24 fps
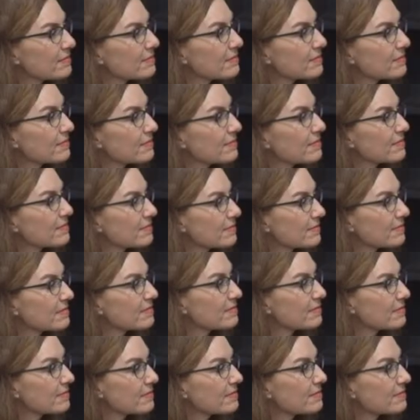
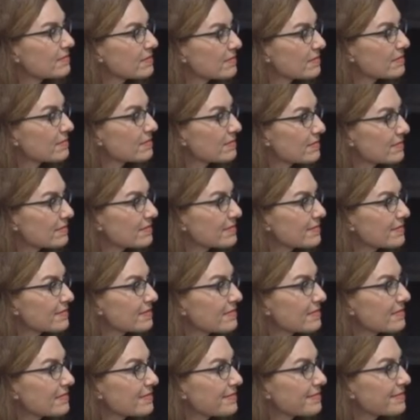
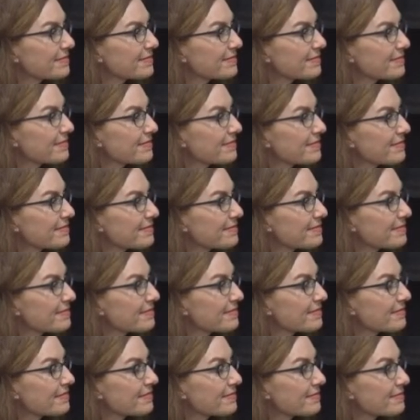
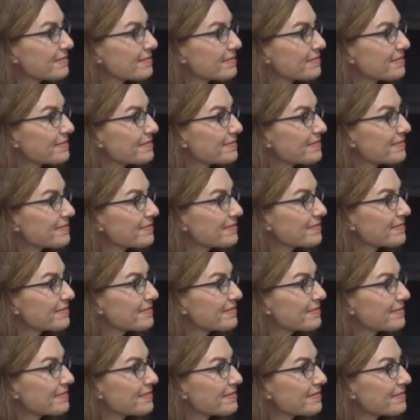
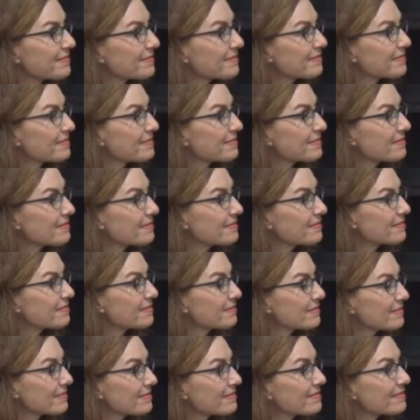
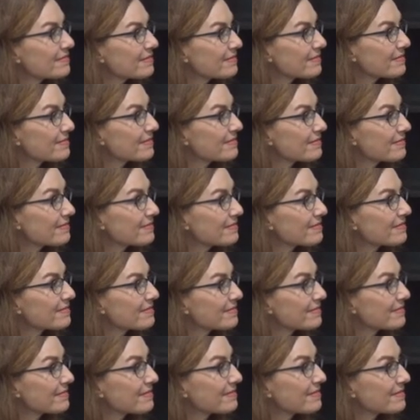
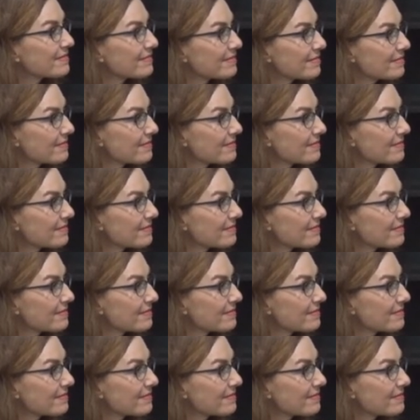The person shown says nothing.